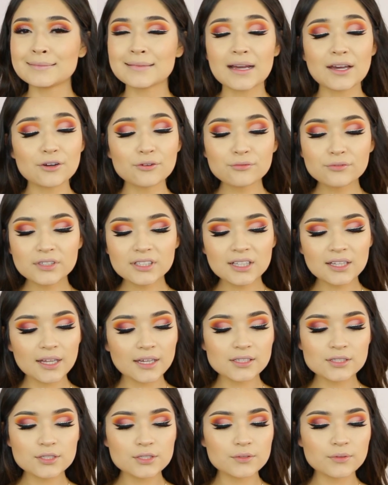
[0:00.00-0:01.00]
I don't really
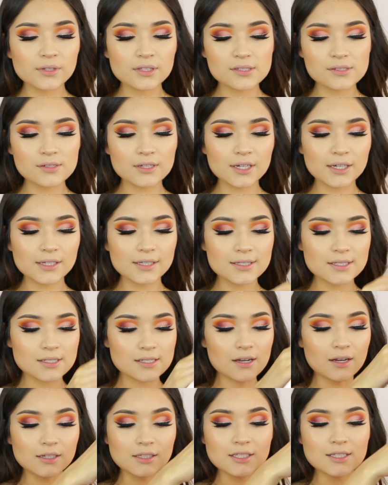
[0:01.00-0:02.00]
like to do this, you guys,
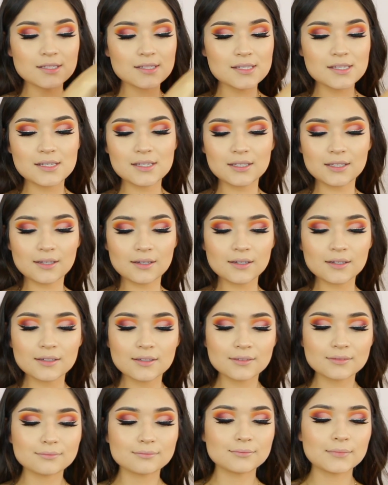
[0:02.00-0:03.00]
honestly. Like,
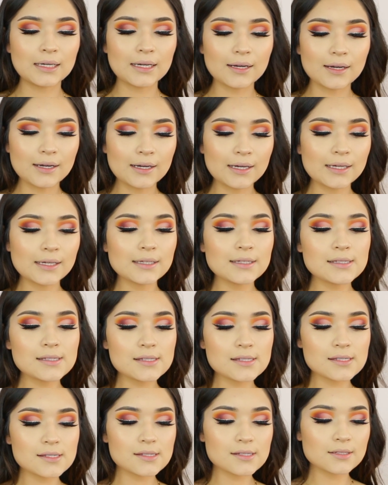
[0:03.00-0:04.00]
my
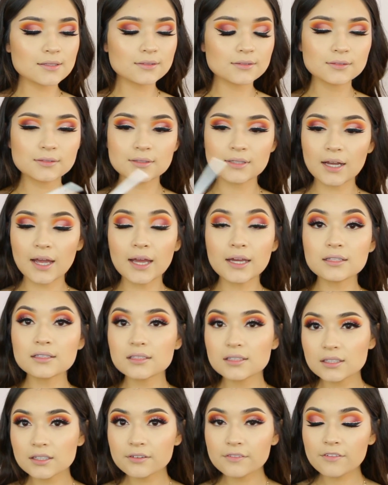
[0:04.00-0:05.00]
eyes, I
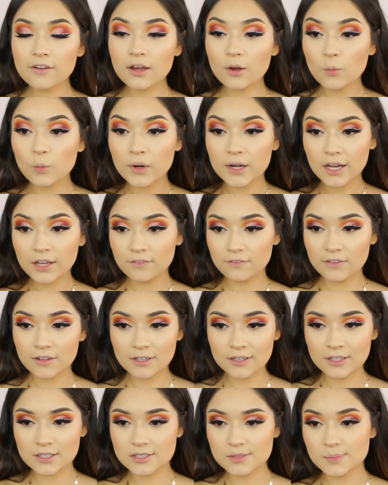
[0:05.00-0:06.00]
love when I
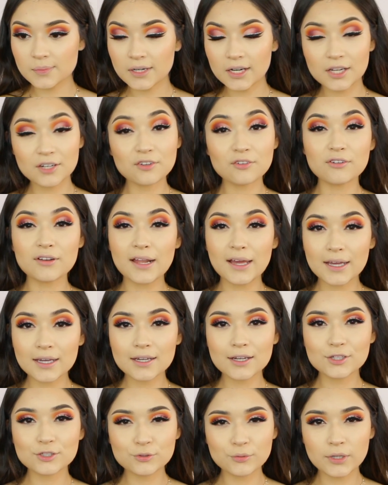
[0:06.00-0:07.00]
finish, but I don't
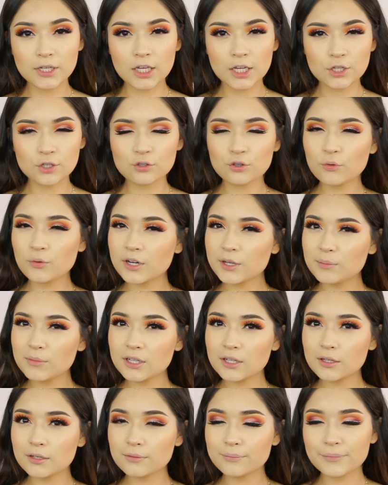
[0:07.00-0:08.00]
like doing it, you know what I
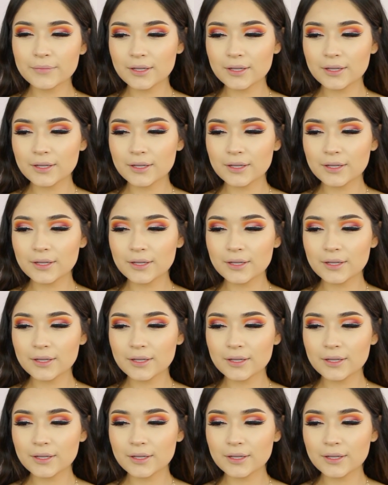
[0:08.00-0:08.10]
mean?